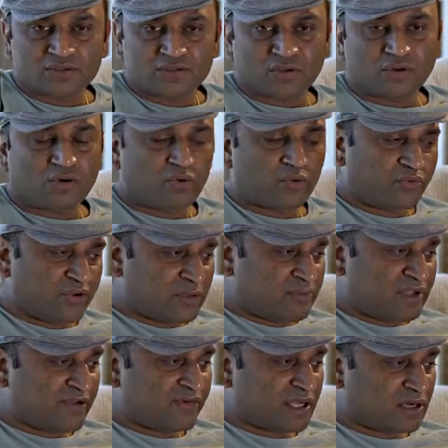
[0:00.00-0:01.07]
So we'll
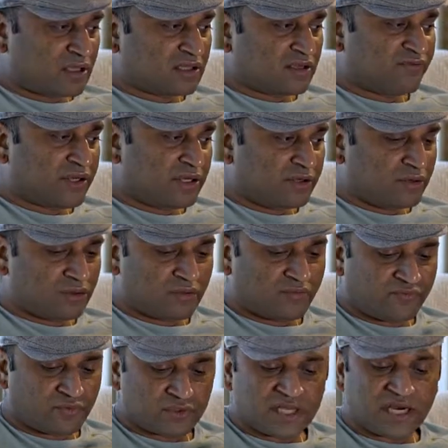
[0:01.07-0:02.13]
be having another video
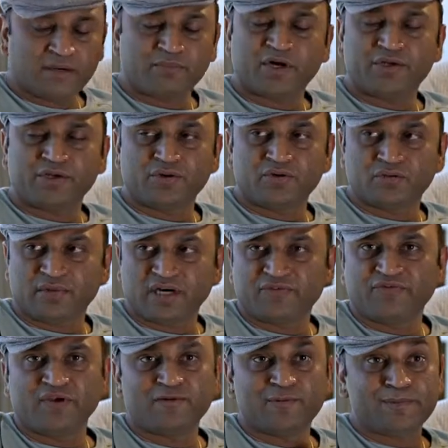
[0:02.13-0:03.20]
for that module,
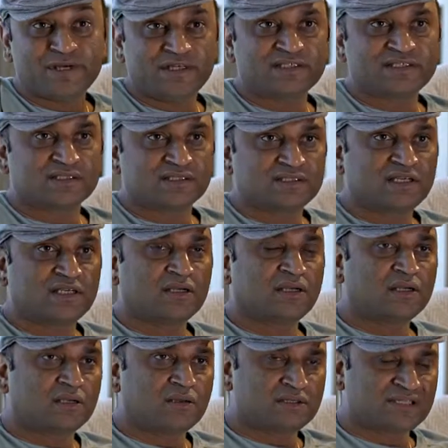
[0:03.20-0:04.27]
but we will be discussing